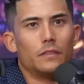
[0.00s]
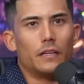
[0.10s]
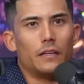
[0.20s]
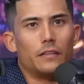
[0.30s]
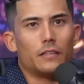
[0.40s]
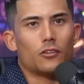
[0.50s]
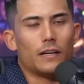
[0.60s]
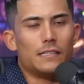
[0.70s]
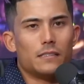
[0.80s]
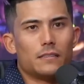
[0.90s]
The, the
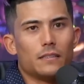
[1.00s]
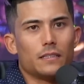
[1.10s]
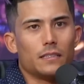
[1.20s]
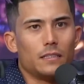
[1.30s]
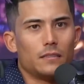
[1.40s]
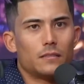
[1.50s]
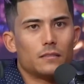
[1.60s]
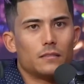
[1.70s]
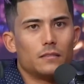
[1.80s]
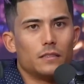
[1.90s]
crazy thing
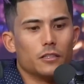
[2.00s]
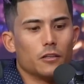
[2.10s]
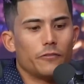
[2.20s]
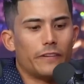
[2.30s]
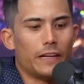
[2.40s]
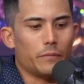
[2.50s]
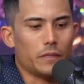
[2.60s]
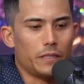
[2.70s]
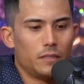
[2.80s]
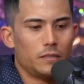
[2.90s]
is, your
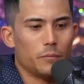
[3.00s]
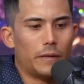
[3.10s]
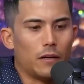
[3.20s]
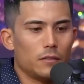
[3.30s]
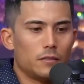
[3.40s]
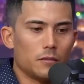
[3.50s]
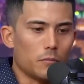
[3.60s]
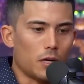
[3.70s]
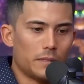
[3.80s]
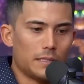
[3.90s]
family, your parents,
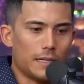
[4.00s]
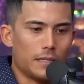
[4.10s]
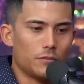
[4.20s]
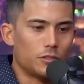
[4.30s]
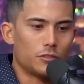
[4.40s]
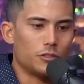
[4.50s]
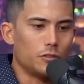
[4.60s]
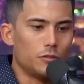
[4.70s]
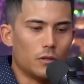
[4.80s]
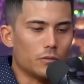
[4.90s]
your mom and dad is just
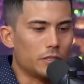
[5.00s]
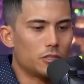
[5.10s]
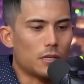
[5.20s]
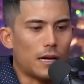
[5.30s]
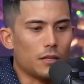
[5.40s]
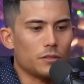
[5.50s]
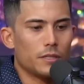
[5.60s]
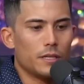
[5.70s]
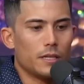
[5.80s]
you, only child.